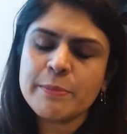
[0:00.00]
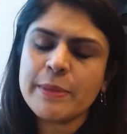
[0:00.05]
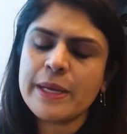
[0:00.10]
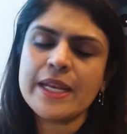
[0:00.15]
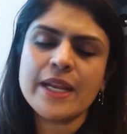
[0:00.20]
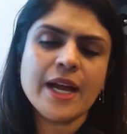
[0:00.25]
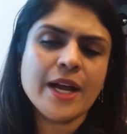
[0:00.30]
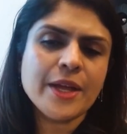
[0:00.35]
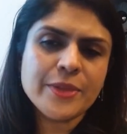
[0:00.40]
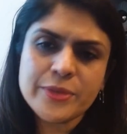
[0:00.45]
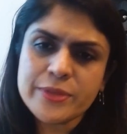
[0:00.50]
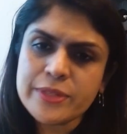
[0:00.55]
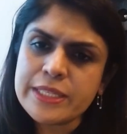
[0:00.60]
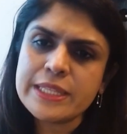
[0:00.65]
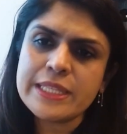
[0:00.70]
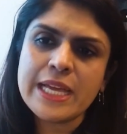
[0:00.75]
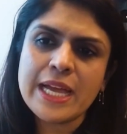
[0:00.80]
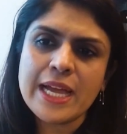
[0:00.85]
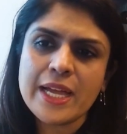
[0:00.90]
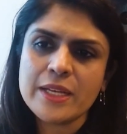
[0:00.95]
But other
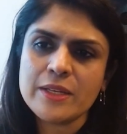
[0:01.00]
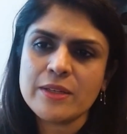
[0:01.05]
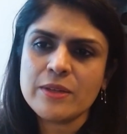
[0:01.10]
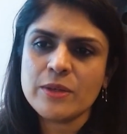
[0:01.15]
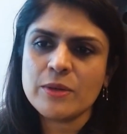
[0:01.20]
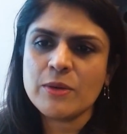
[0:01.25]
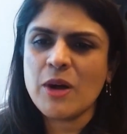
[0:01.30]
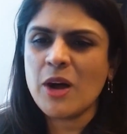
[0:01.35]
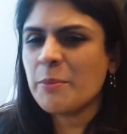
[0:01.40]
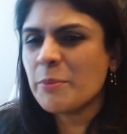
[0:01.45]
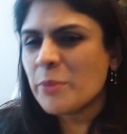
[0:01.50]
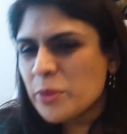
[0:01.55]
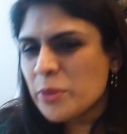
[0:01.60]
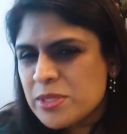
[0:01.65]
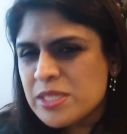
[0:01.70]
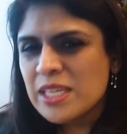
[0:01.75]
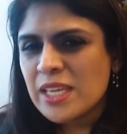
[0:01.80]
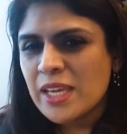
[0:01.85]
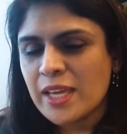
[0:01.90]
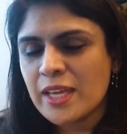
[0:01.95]
than that, you
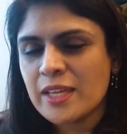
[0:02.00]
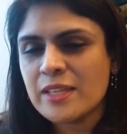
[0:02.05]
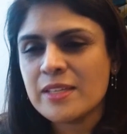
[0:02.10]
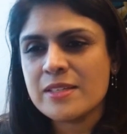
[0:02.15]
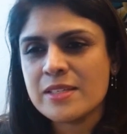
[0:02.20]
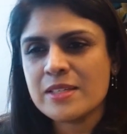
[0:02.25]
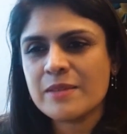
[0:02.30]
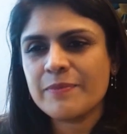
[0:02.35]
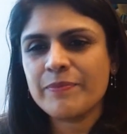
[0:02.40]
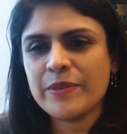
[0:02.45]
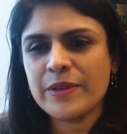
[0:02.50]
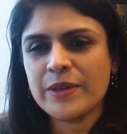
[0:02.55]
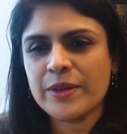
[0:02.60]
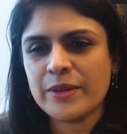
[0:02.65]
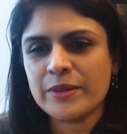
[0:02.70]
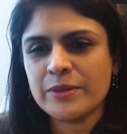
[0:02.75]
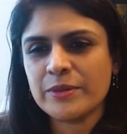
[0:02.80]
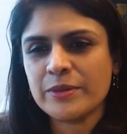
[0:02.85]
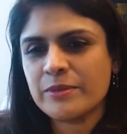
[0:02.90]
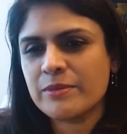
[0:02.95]
almost can't,
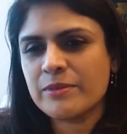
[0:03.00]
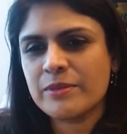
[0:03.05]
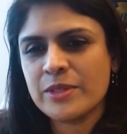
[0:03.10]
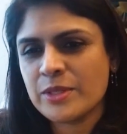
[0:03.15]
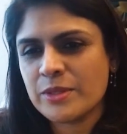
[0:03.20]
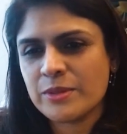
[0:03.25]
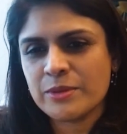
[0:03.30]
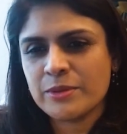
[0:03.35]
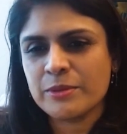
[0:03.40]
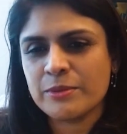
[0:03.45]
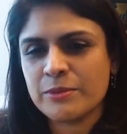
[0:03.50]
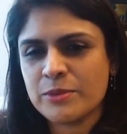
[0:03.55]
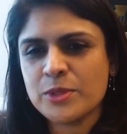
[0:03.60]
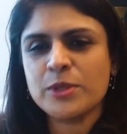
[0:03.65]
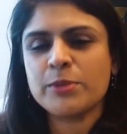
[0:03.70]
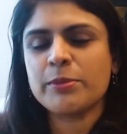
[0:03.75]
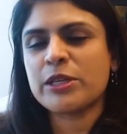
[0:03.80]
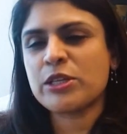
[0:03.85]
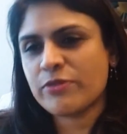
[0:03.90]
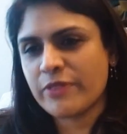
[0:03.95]
do
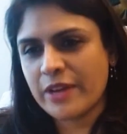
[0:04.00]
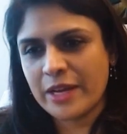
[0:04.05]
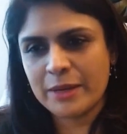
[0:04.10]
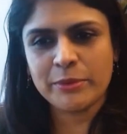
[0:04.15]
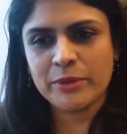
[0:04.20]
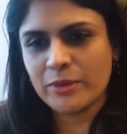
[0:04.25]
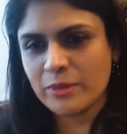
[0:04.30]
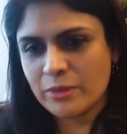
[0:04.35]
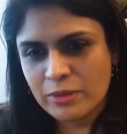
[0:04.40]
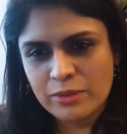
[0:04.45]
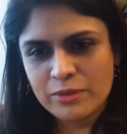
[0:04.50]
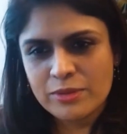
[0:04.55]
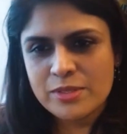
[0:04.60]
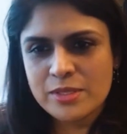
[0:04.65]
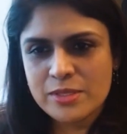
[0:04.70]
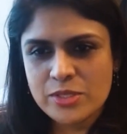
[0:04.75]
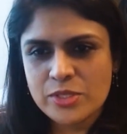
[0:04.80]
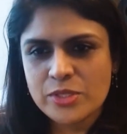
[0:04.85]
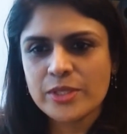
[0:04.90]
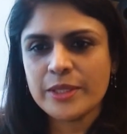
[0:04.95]
too much fiber,
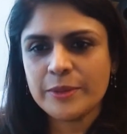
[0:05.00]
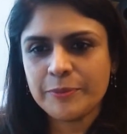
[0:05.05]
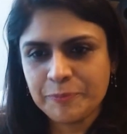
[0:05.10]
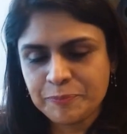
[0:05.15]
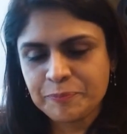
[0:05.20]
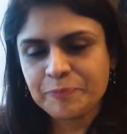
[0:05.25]
essentially.